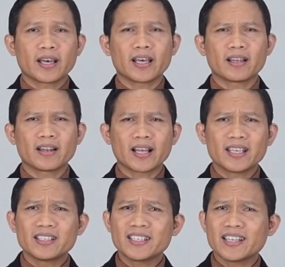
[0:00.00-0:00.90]
and
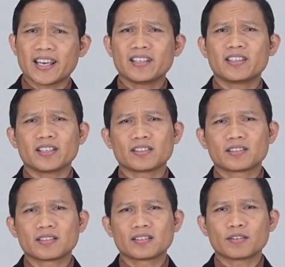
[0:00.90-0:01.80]

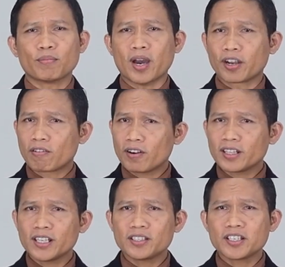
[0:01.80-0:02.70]
1980s.
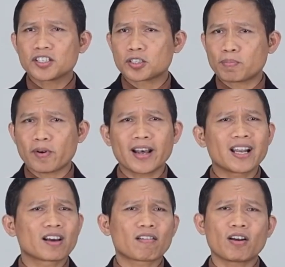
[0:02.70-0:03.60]
Microteaching
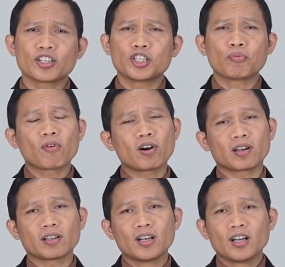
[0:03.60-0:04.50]
spread across the
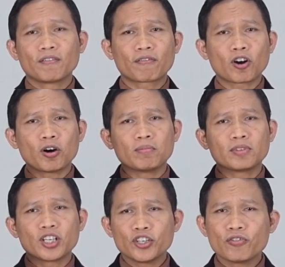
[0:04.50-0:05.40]
world from
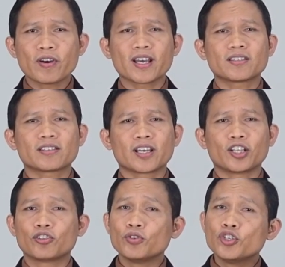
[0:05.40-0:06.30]
the USA
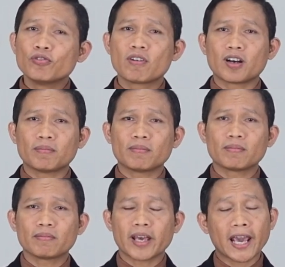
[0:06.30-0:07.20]
to Europe,
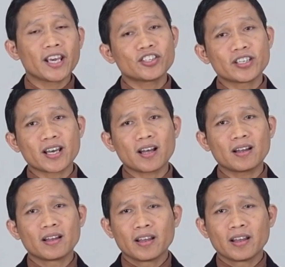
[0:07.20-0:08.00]
Asia,